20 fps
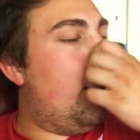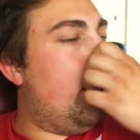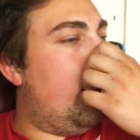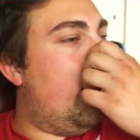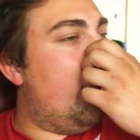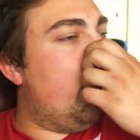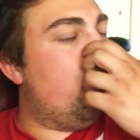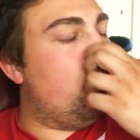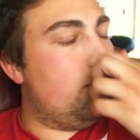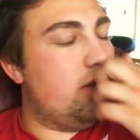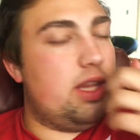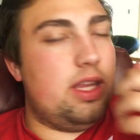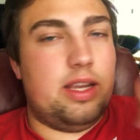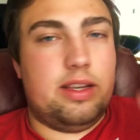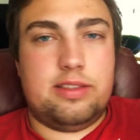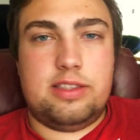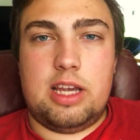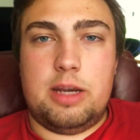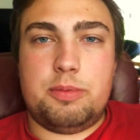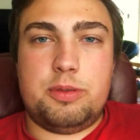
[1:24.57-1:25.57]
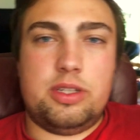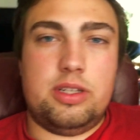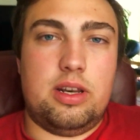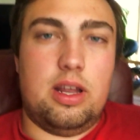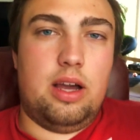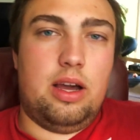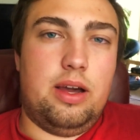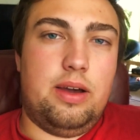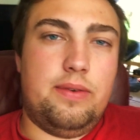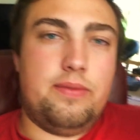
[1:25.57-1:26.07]
with the exception
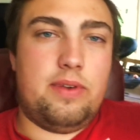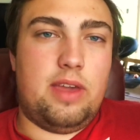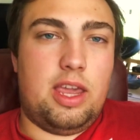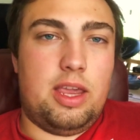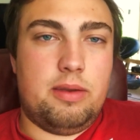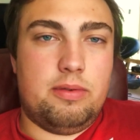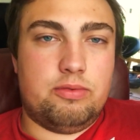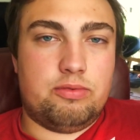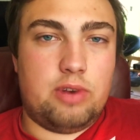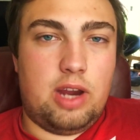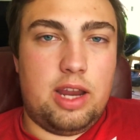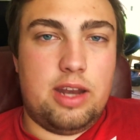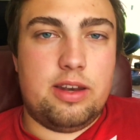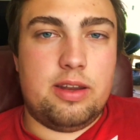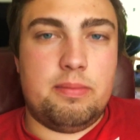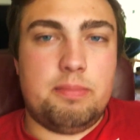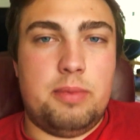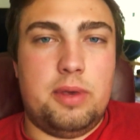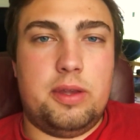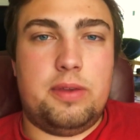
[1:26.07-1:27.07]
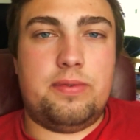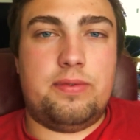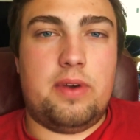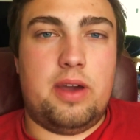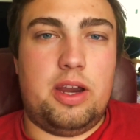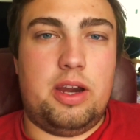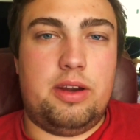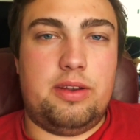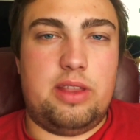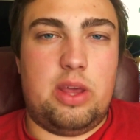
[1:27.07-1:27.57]
of a random
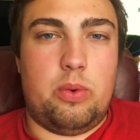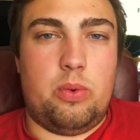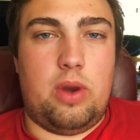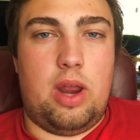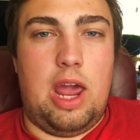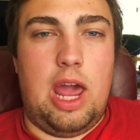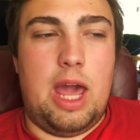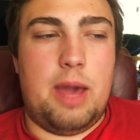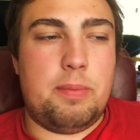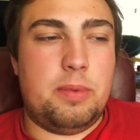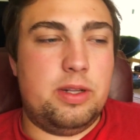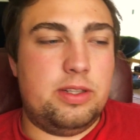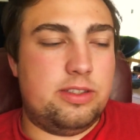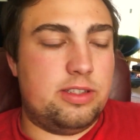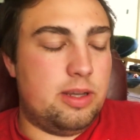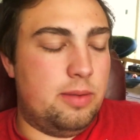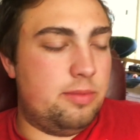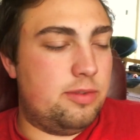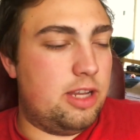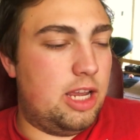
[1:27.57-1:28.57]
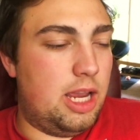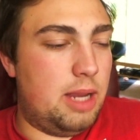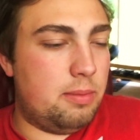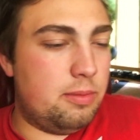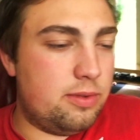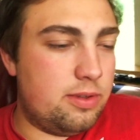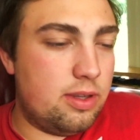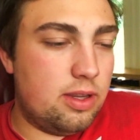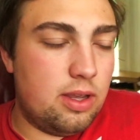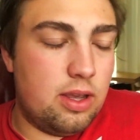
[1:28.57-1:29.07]
misfire that would happen
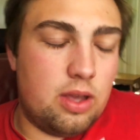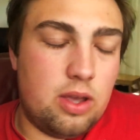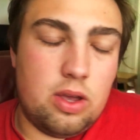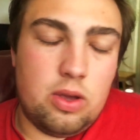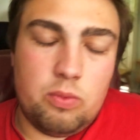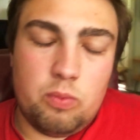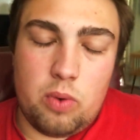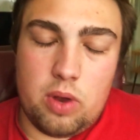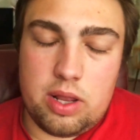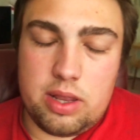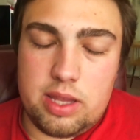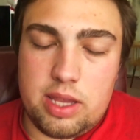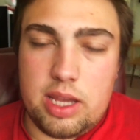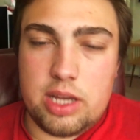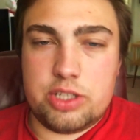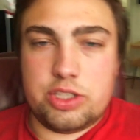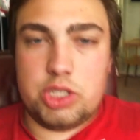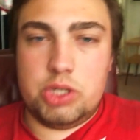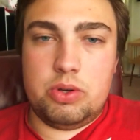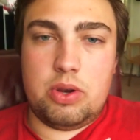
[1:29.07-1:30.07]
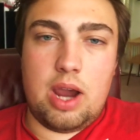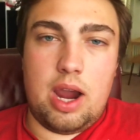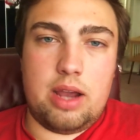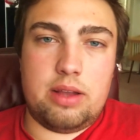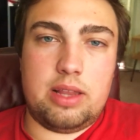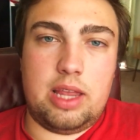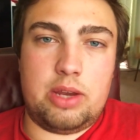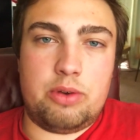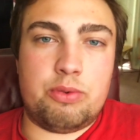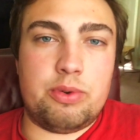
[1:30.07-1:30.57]
sometimes when the issue
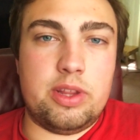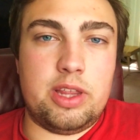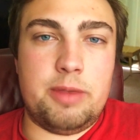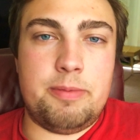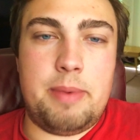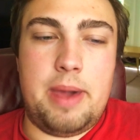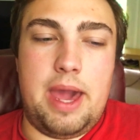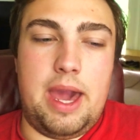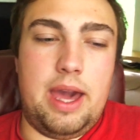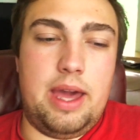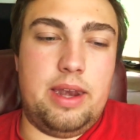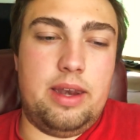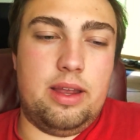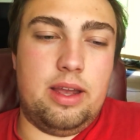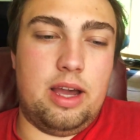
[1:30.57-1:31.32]
got like really bad.